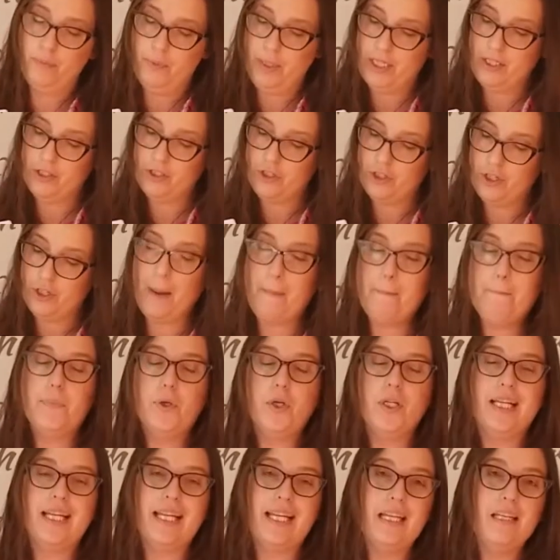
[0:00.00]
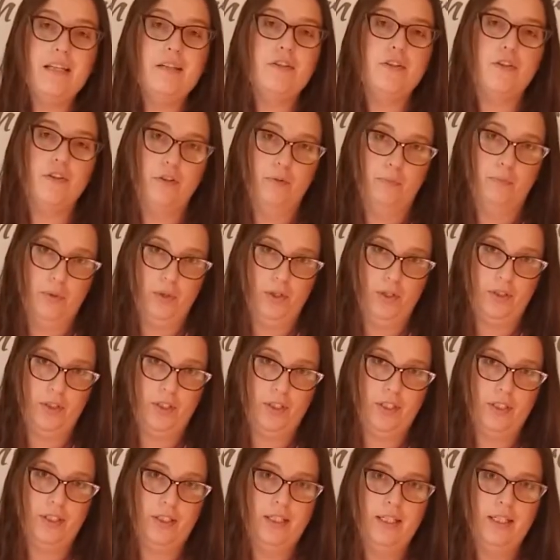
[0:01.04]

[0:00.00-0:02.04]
a picture and put into the book